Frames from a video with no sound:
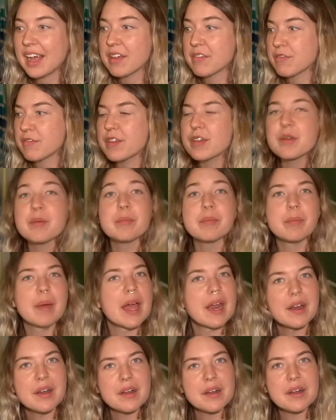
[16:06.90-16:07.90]
I feel
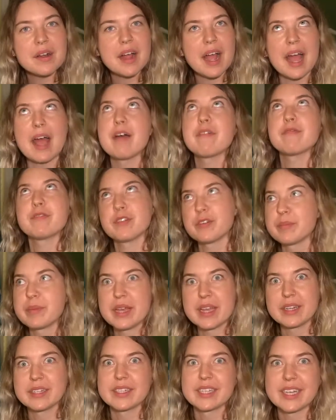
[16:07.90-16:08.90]
better after
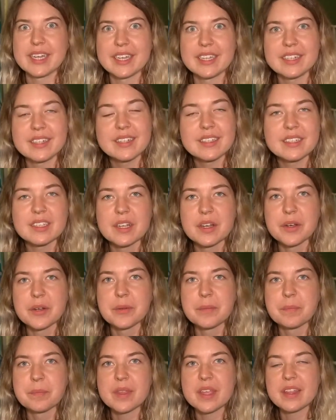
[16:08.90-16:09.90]
painting it.
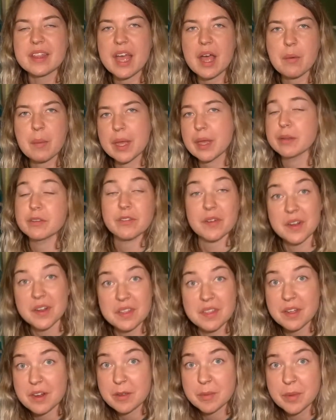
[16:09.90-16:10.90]
So in that way, it was very
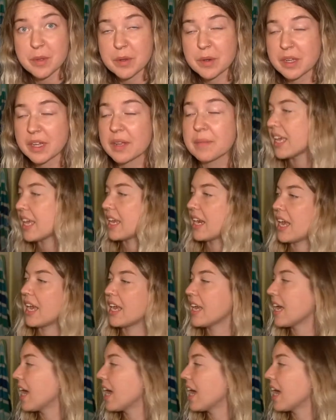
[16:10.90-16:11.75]
therapeutic and I